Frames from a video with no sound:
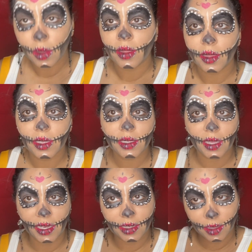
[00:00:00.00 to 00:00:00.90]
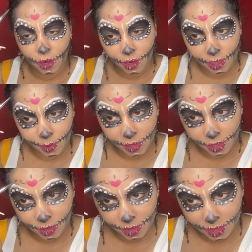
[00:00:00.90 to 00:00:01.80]
This is actually the hardest part to
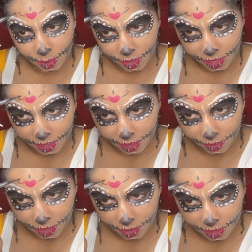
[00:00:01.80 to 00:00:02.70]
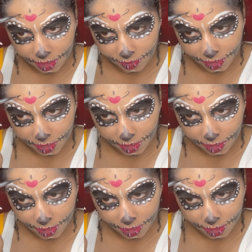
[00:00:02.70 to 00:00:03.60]
do with this brush. Out of all the stuff I did
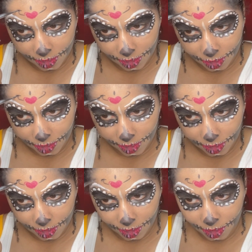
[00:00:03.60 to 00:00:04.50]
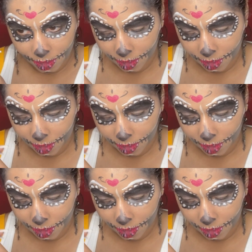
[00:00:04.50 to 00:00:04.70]
tonight, this is the hardest thing.